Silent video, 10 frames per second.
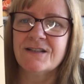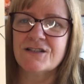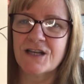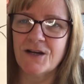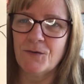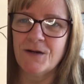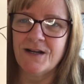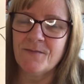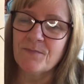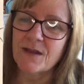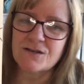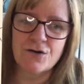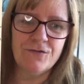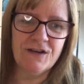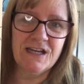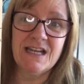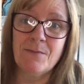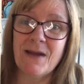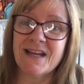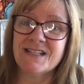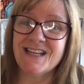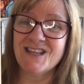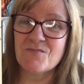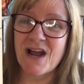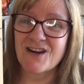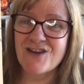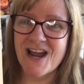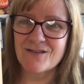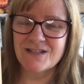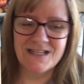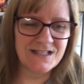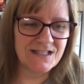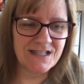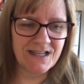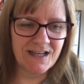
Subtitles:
So sorry if you can hear Peckett in the background. He's